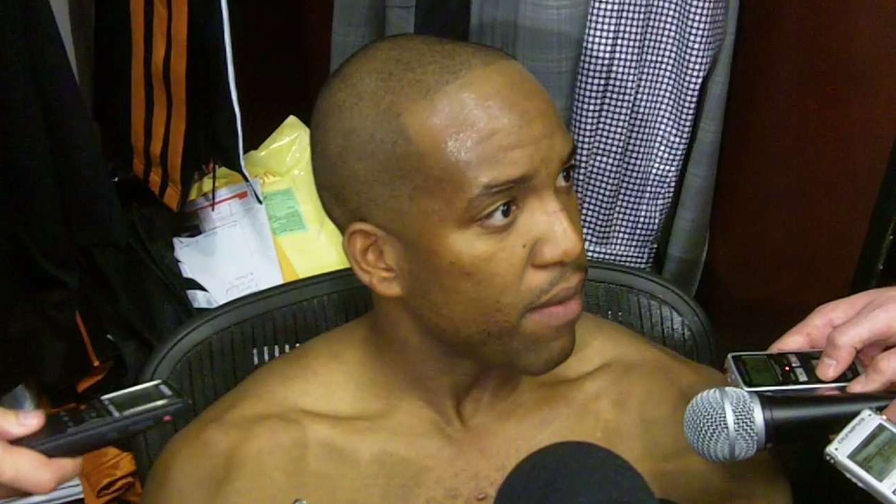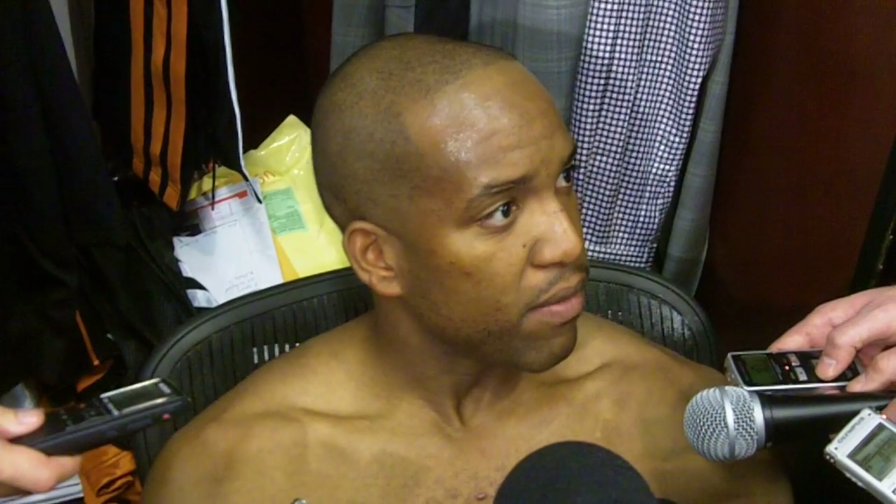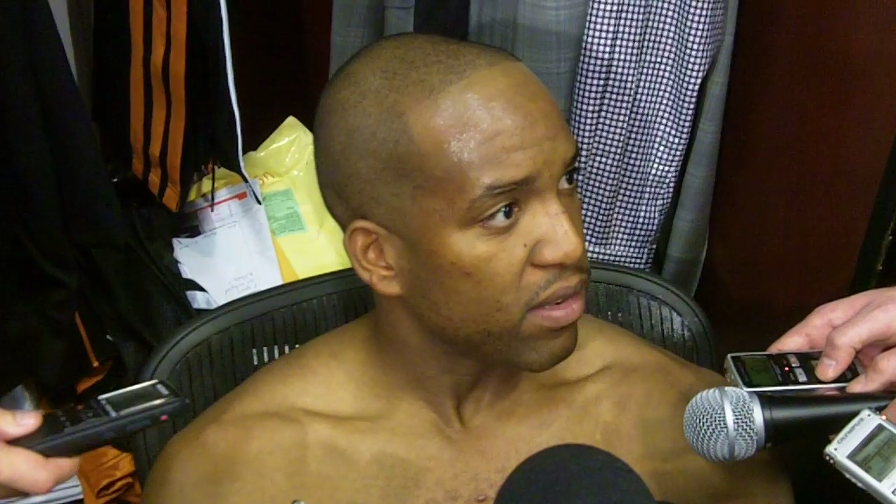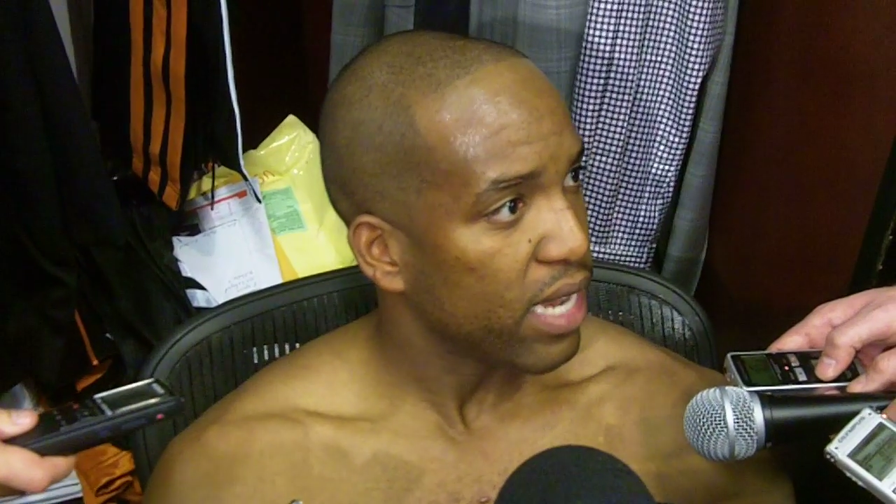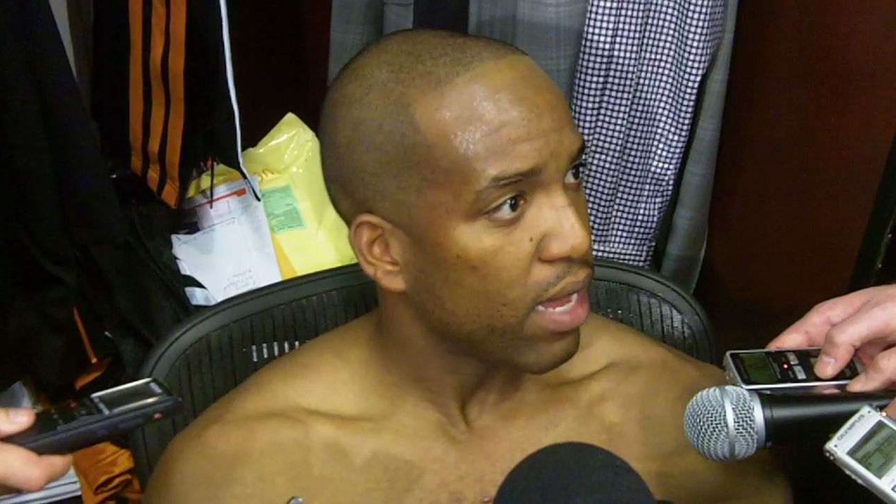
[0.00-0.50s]

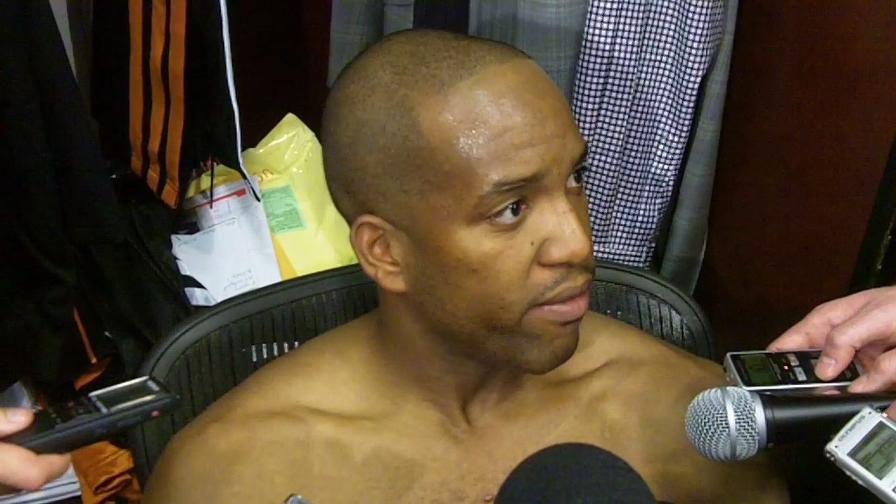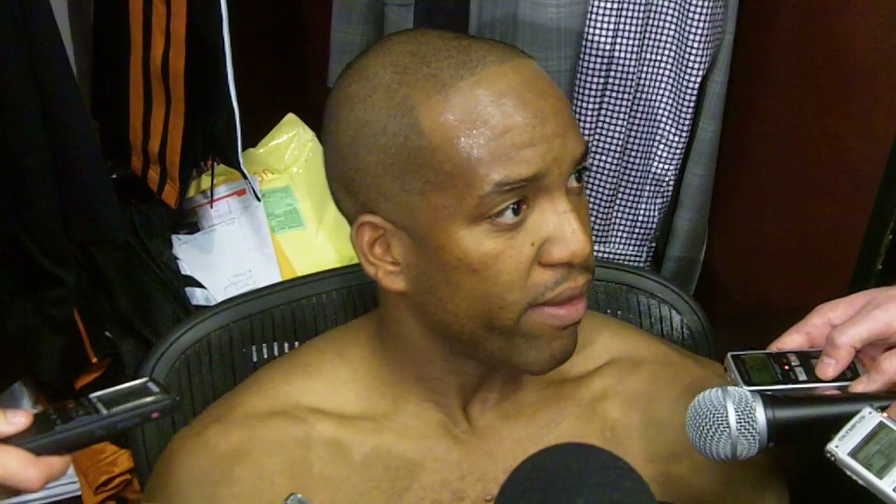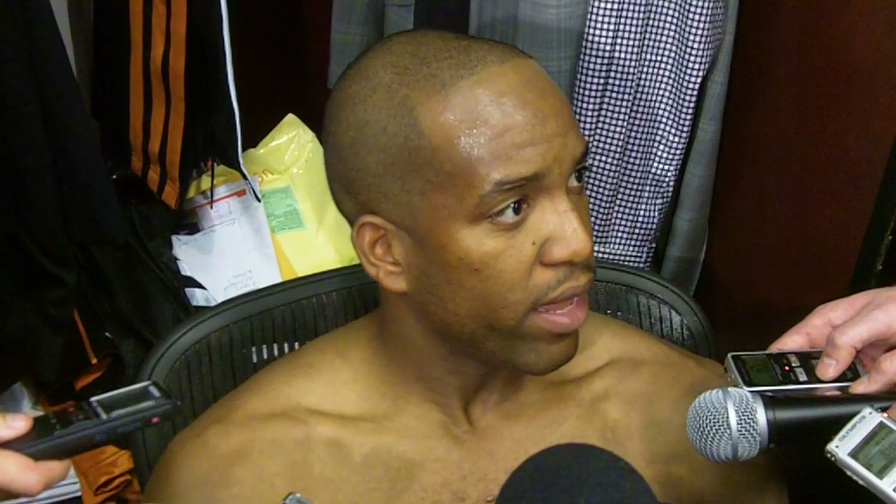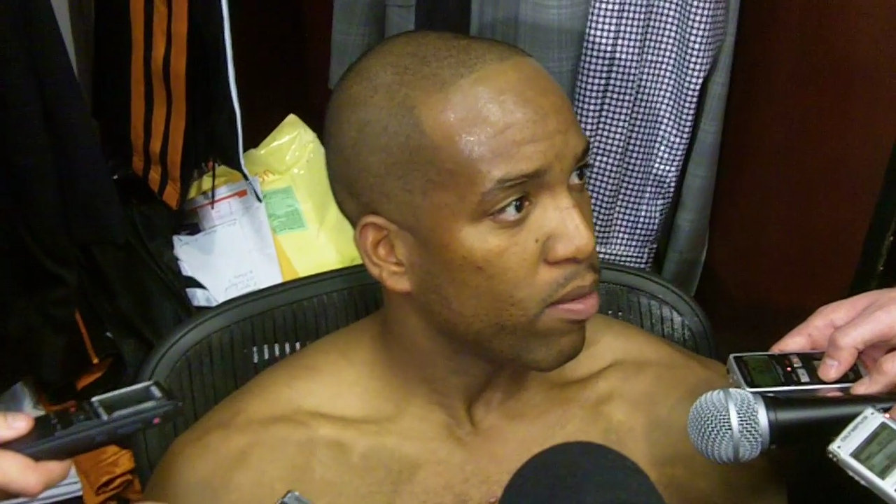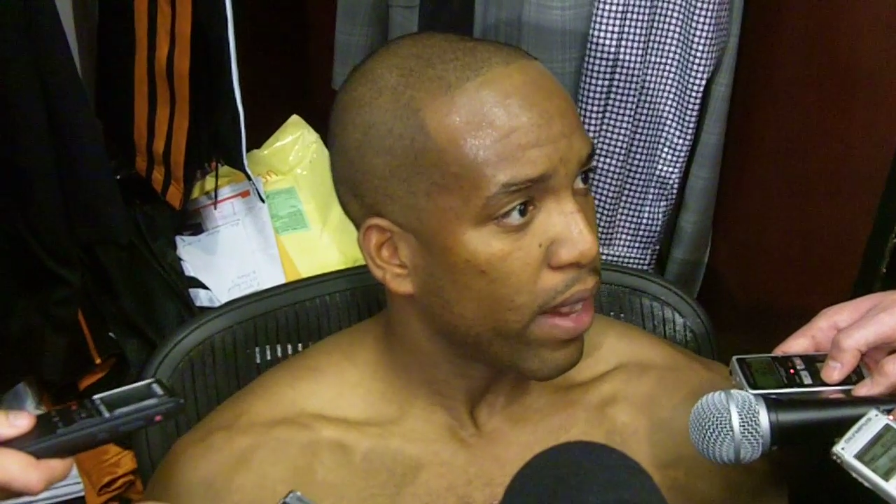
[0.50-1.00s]
obviously not
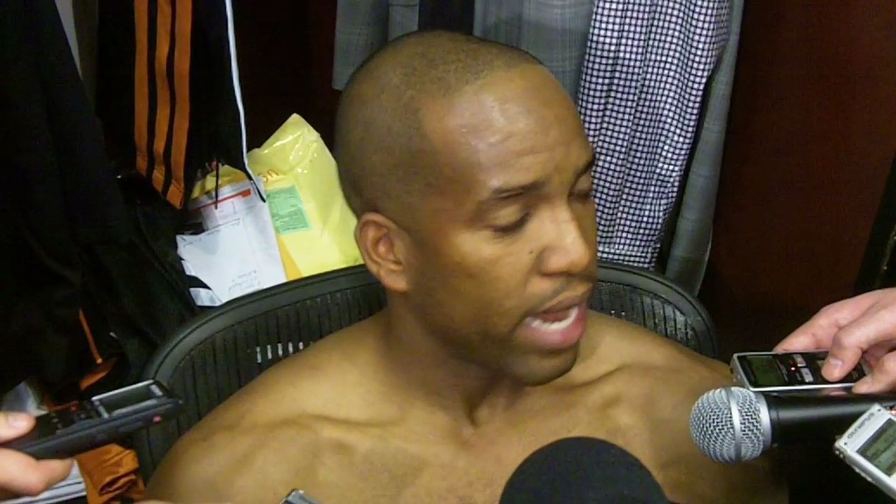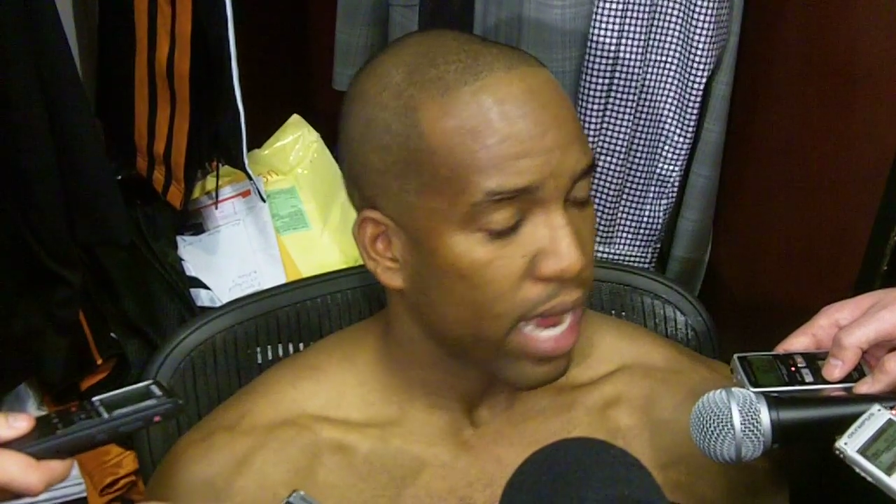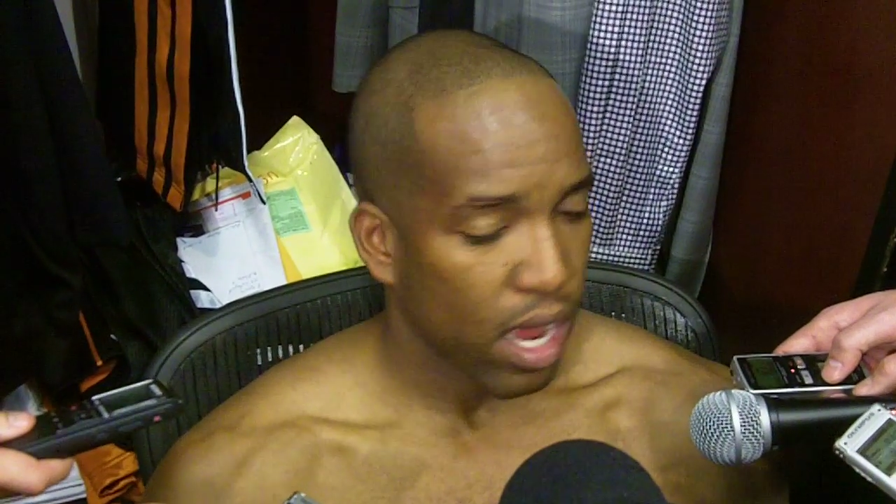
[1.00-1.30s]
available right